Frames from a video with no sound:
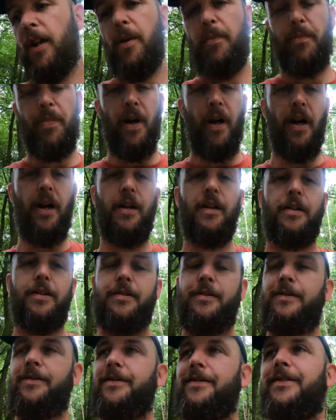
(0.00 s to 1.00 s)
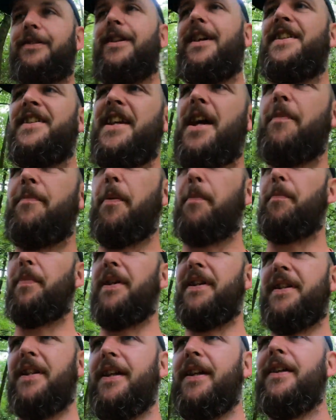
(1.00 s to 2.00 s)
But I say I've been
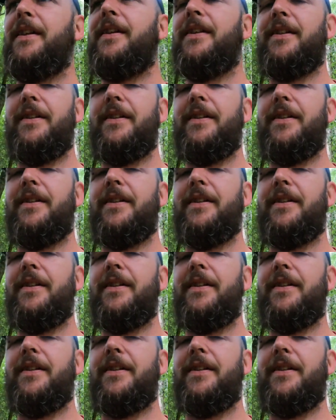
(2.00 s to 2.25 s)
busy.